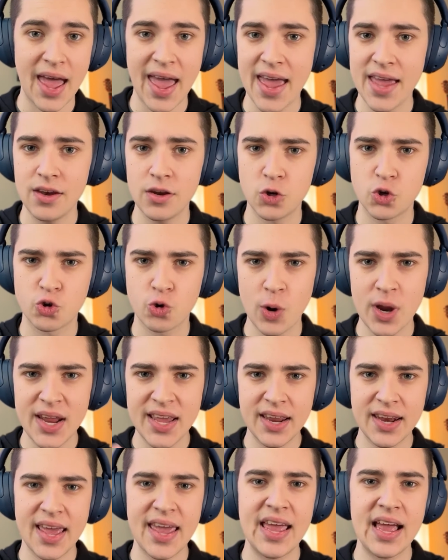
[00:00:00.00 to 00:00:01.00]
And
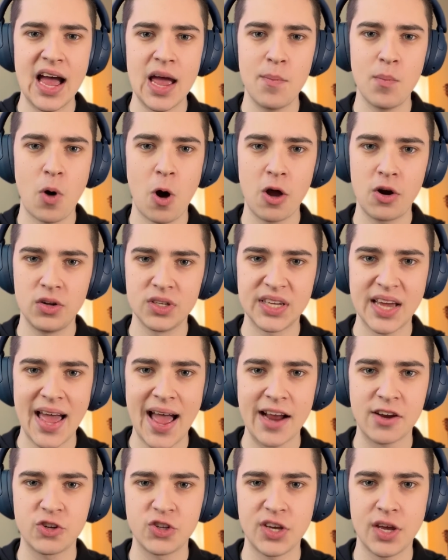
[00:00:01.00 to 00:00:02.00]
training an AI model
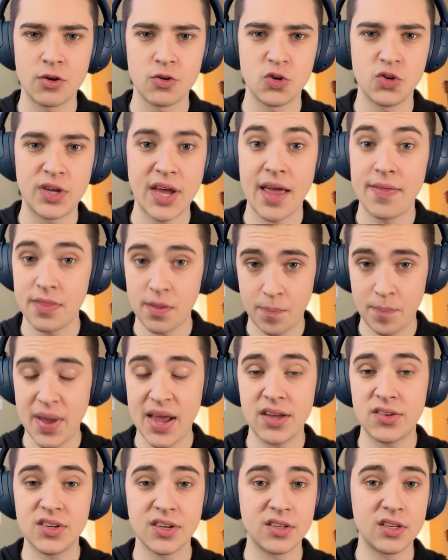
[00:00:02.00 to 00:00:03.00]
to actually understand the
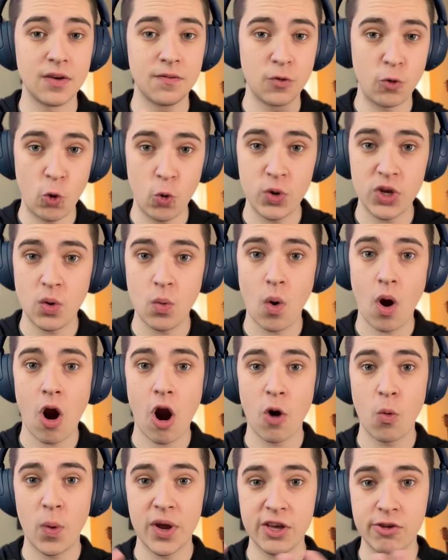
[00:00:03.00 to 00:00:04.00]
basics of who you
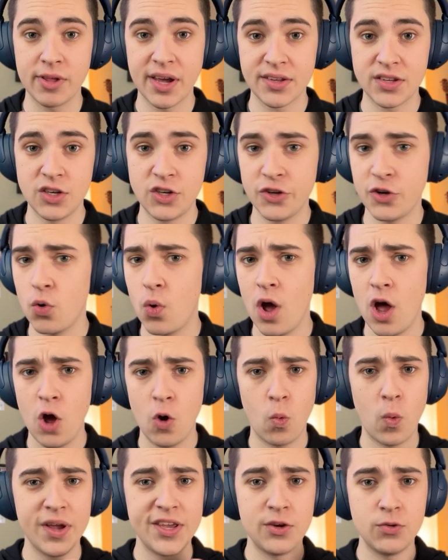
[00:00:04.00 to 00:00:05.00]
are, what you like to do,
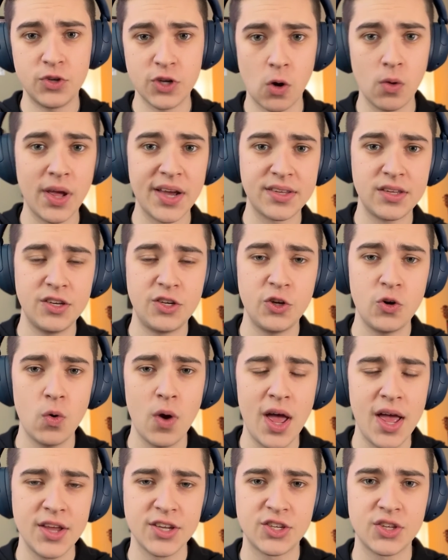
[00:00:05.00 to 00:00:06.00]
what you don't like to
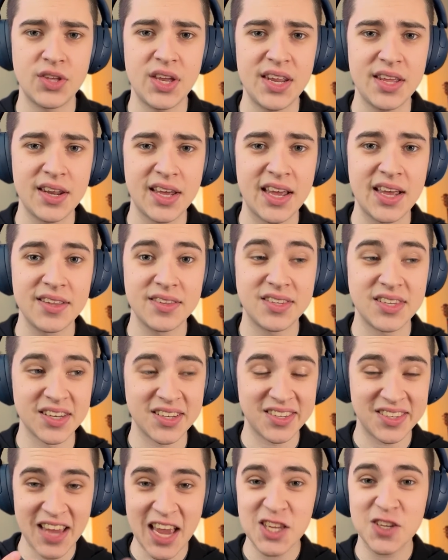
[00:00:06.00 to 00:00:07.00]
do, so that it can
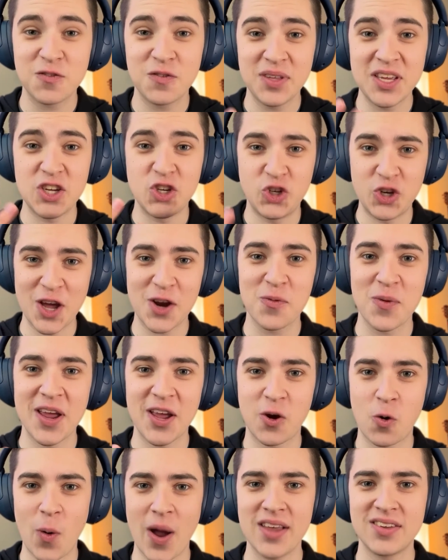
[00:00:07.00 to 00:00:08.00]
successfully
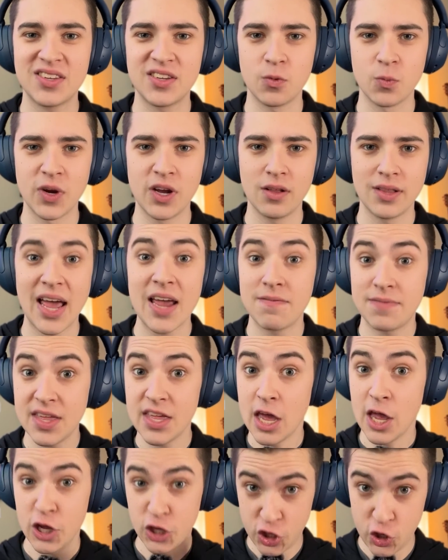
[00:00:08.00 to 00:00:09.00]
generate quests in real life
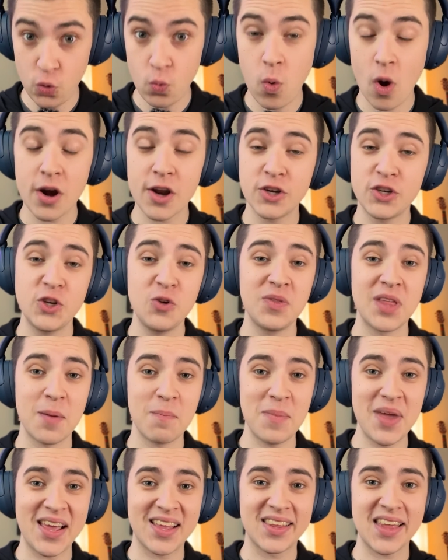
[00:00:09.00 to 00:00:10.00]
that you wanna do
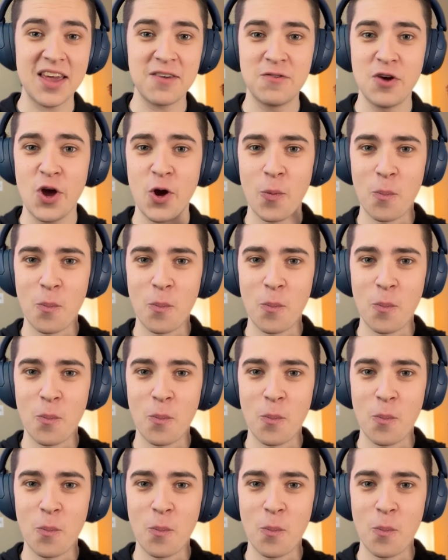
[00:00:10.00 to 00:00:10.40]
that make life